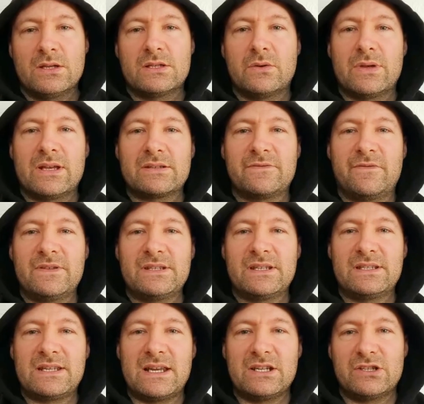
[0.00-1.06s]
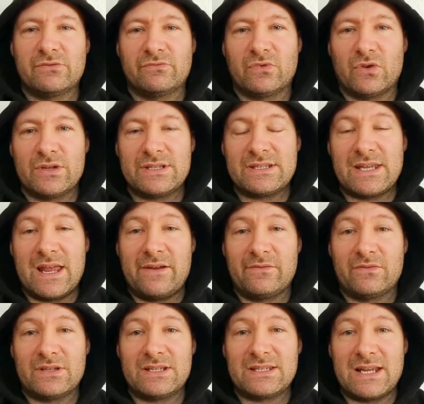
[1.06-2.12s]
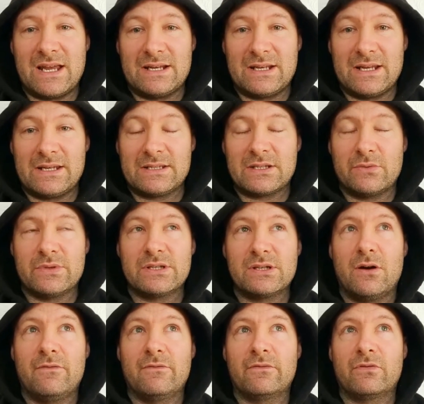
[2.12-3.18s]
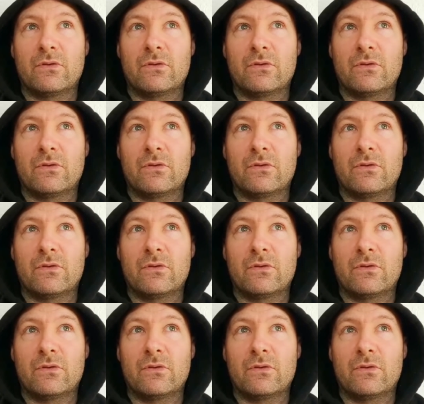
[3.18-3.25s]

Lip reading: So he has visitation rights every Saturday. So he's gone